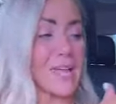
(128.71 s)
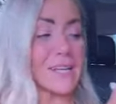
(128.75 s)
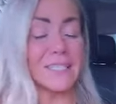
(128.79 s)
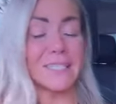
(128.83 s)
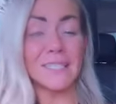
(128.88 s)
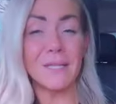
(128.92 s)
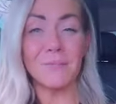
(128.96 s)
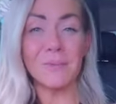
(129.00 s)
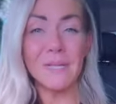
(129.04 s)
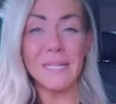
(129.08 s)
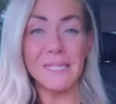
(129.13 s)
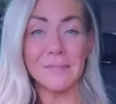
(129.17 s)
and
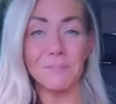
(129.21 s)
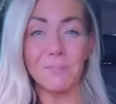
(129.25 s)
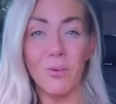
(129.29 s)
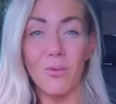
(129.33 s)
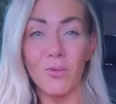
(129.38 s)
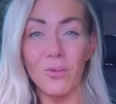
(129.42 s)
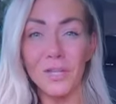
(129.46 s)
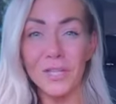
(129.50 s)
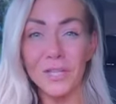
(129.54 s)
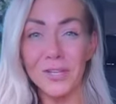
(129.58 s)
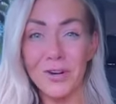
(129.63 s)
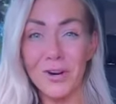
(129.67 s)
somebody's
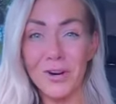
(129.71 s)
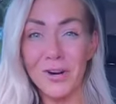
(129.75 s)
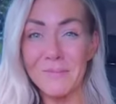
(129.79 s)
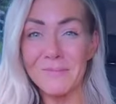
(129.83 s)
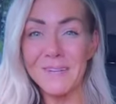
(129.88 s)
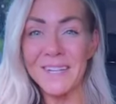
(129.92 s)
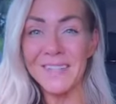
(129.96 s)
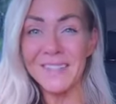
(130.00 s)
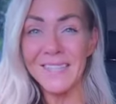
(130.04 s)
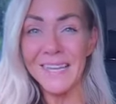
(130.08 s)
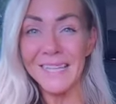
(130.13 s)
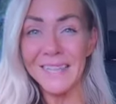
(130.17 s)
pulling your
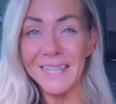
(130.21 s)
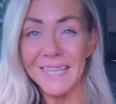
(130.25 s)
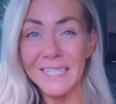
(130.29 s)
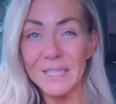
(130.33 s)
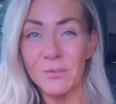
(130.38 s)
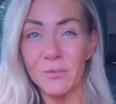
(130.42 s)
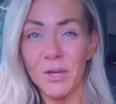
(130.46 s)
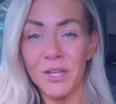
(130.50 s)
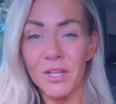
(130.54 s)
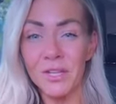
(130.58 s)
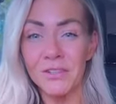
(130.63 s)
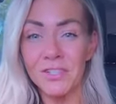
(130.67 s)
arm down like
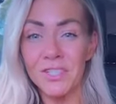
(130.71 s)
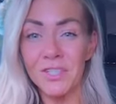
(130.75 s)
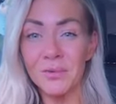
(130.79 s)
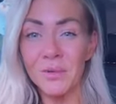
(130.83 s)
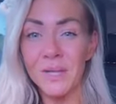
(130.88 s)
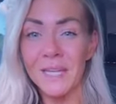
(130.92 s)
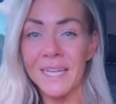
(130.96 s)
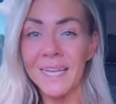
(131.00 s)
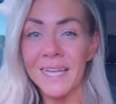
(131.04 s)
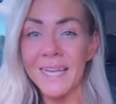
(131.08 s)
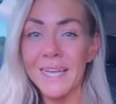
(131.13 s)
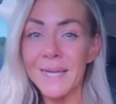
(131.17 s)
this while you're
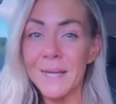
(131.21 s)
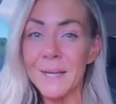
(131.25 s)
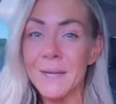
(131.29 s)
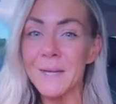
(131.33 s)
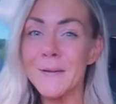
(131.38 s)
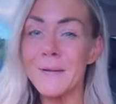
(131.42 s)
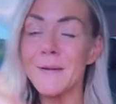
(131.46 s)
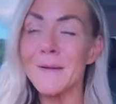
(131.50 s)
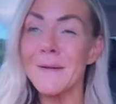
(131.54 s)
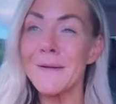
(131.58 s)
doing it,